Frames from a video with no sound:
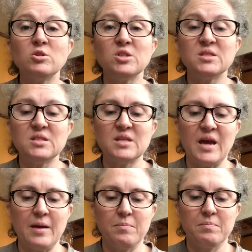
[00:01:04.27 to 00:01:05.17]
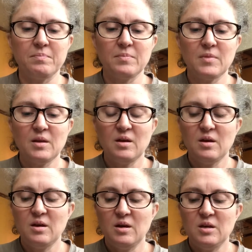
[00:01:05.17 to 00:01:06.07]
just the same."
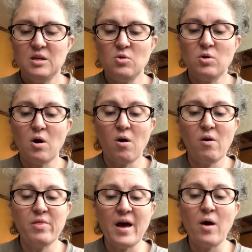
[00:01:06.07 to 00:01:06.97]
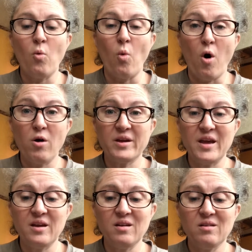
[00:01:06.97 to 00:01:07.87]
"You call that
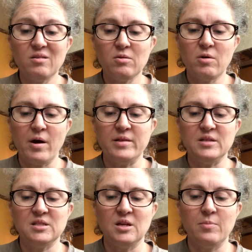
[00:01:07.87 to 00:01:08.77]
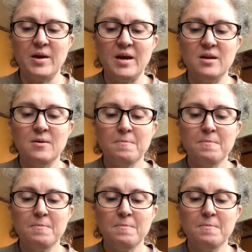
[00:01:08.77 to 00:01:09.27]
walking?" cried the centipede.